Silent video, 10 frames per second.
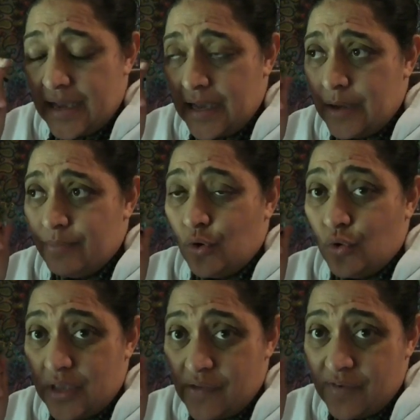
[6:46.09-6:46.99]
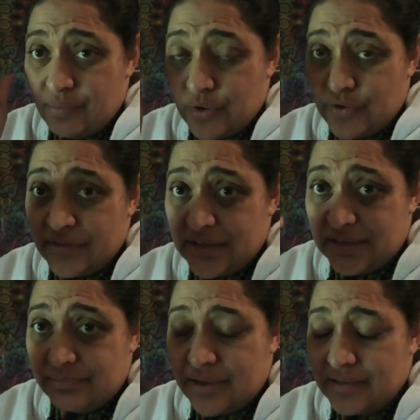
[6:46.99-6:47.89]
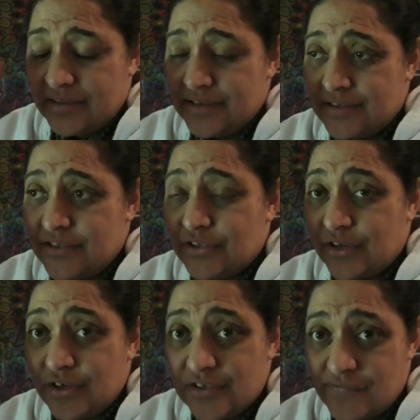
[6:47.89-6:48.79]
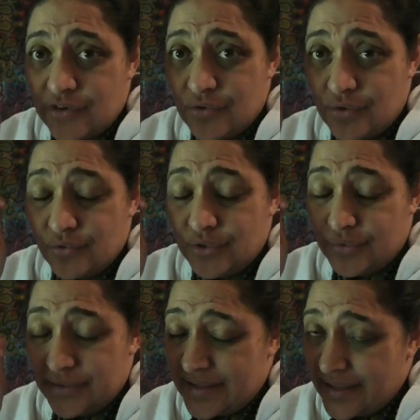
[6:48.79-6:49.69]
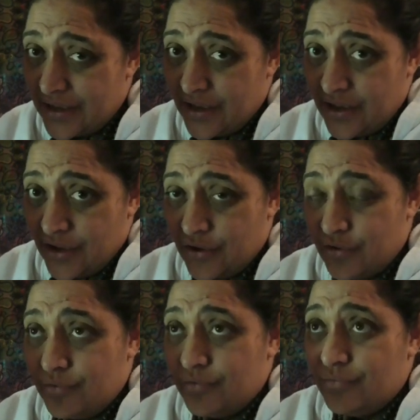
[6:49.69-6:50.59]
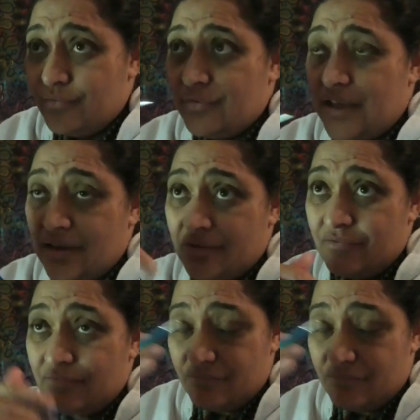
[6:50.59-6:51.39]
or giving birth this month, and to those of you who that